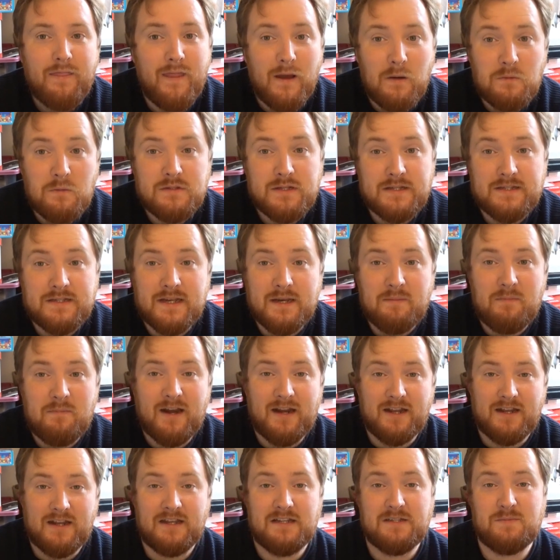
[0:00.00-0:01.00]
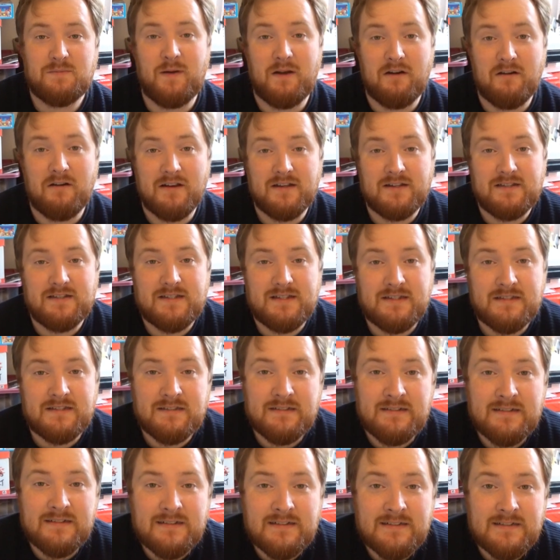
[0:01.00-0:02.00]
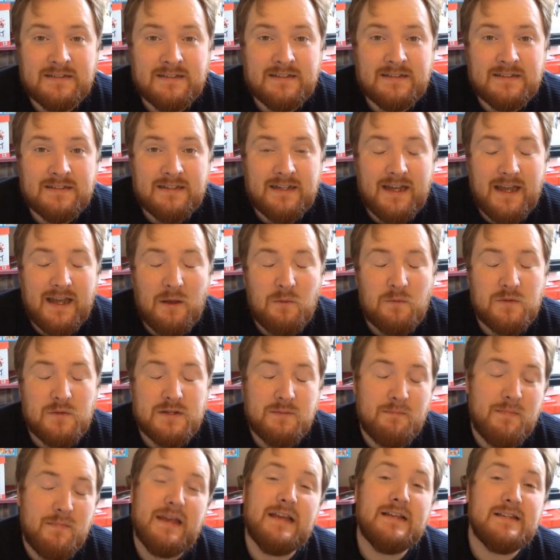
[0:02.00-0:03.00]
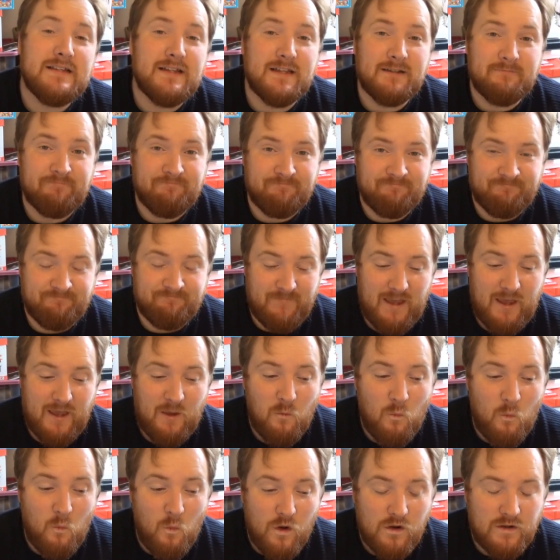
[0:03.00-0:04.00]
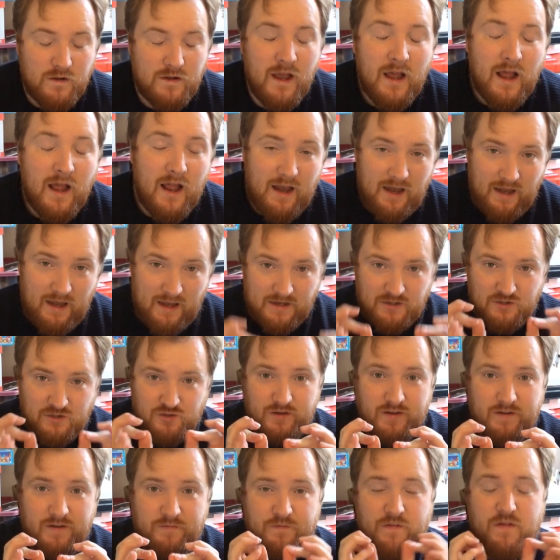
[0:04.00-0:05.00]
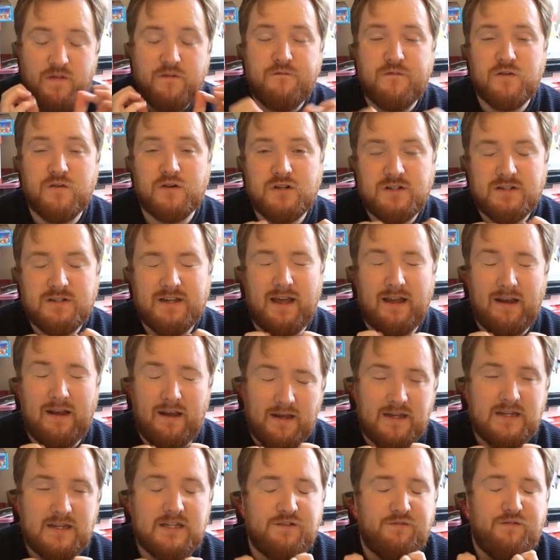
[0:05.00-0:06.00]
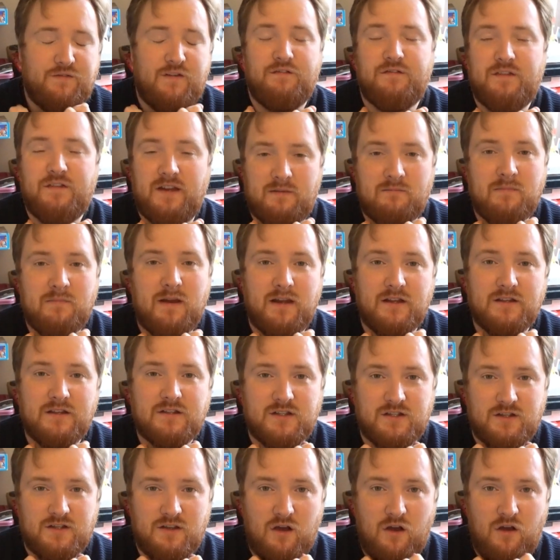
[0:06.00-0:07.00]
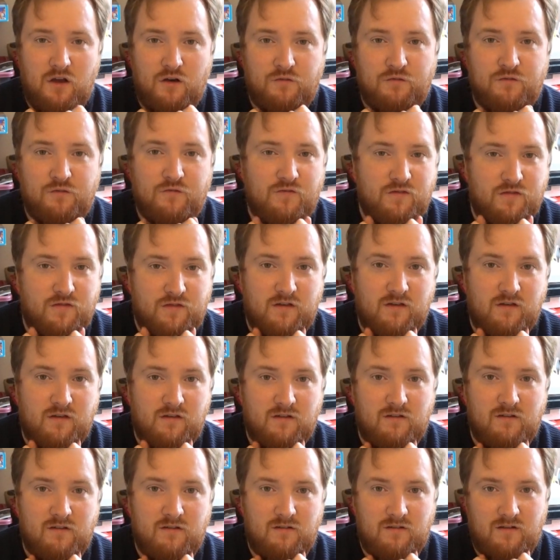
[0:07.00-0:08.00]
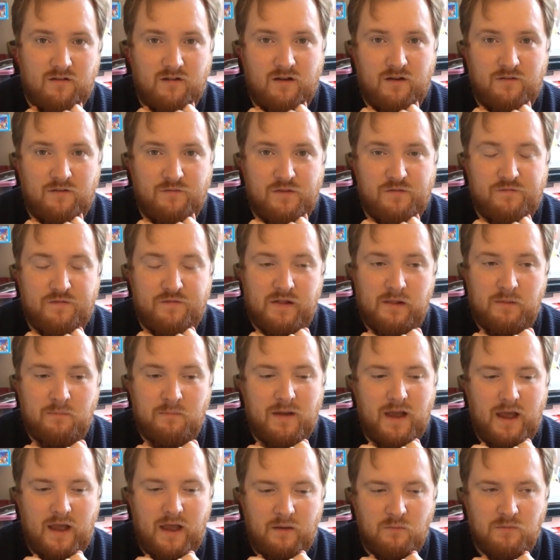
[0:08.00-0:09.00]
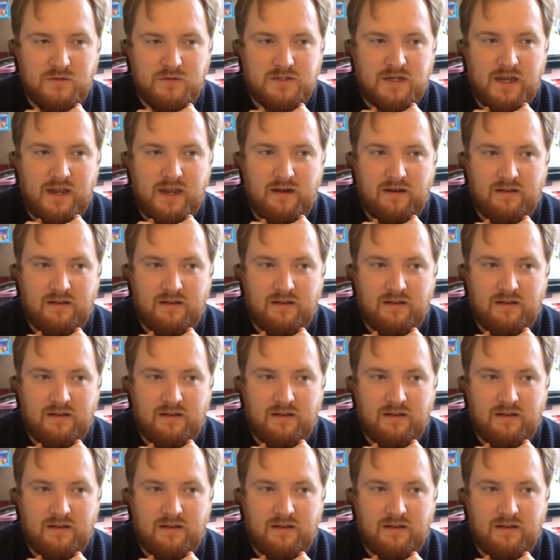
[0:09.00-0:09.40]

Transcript: that was a cinematic experience. It was amazing. It was literally, for the first at least 15 minutes of the film, I was